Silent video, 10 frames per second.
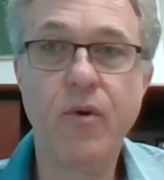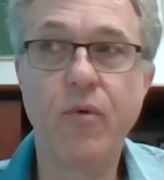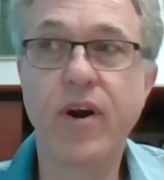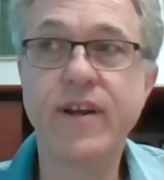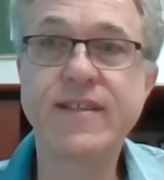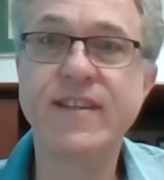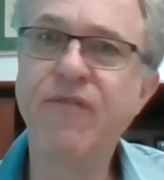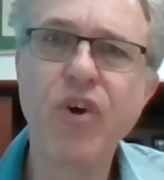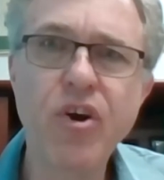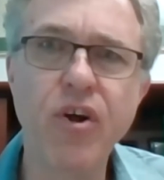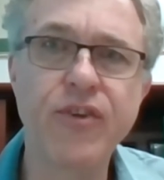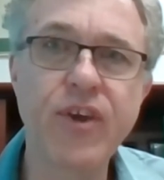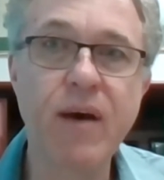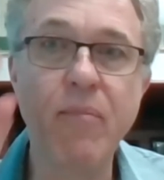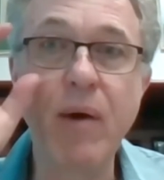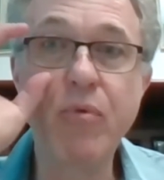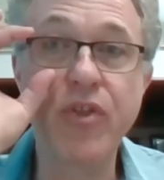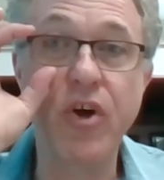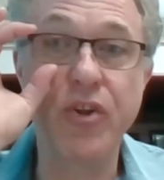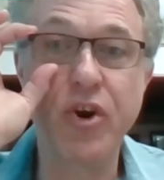where it's difficult to come up
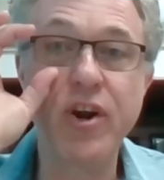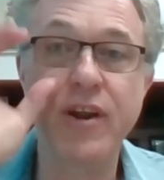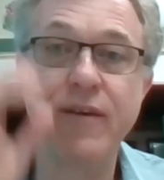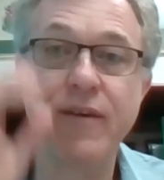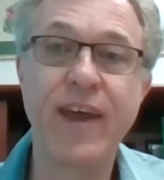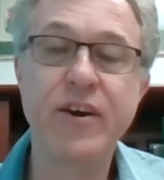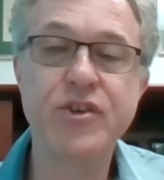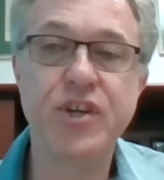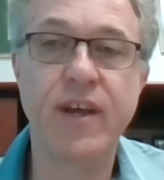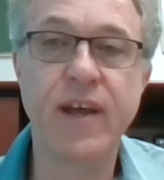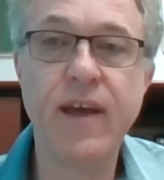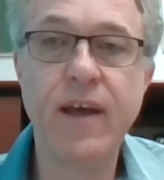with alternative energy